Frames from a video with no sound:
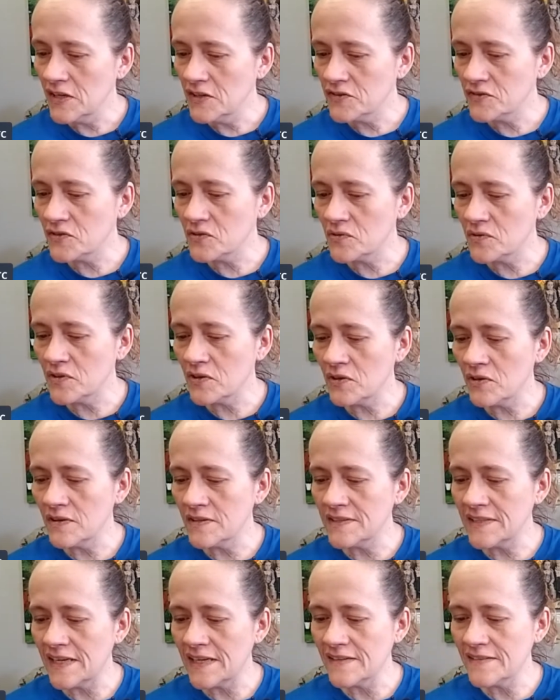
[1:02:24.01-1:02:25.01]
So there
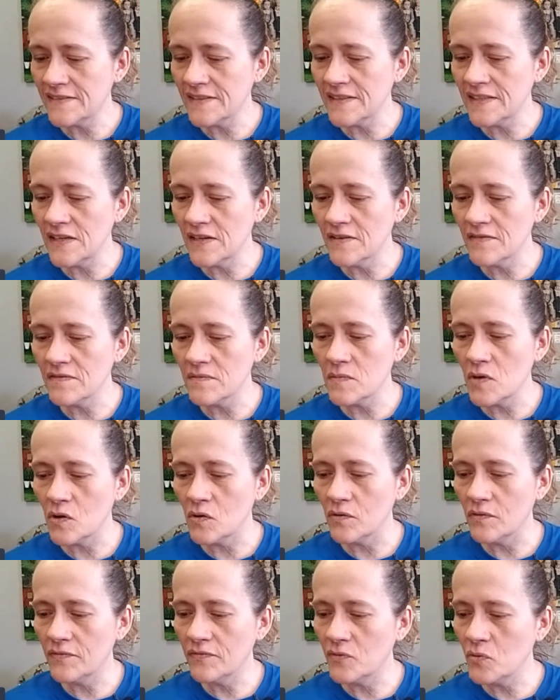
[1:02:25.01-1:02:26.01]
are dates in here from
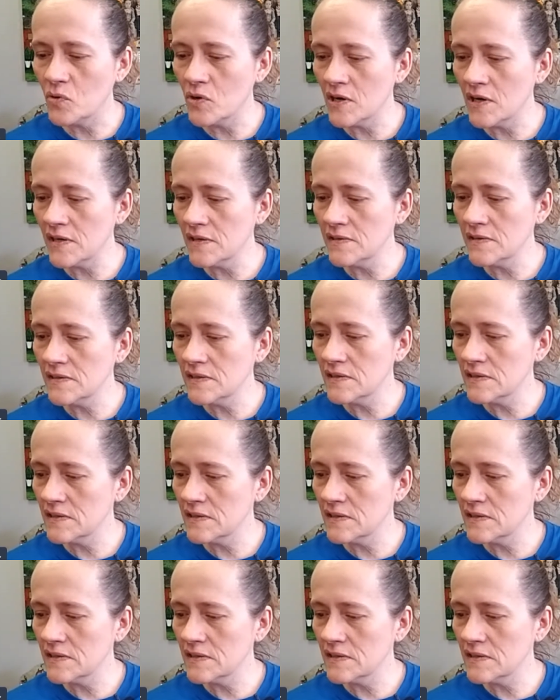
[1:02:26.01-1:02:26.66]
04,